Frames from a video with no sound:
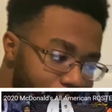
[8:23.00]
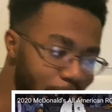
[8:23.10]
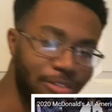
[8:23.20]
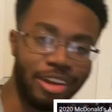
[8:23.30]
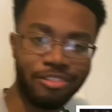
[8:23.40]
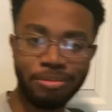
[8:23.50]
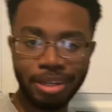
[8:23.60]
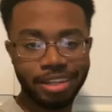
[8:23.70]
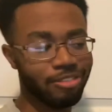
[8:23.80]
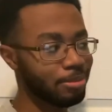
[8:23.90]
to prevent
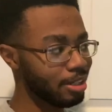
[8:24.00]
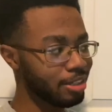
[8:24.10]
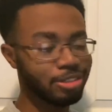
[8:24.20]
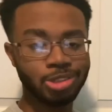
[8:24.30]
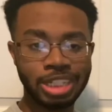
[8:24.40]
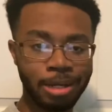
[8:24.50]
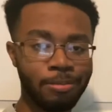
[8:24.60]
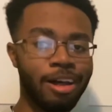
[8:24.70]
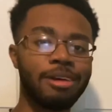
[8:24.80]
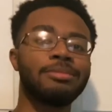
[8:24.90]
me from the other dude trying to
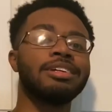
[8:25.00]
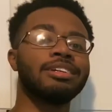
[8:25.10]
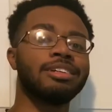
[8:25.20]
block me.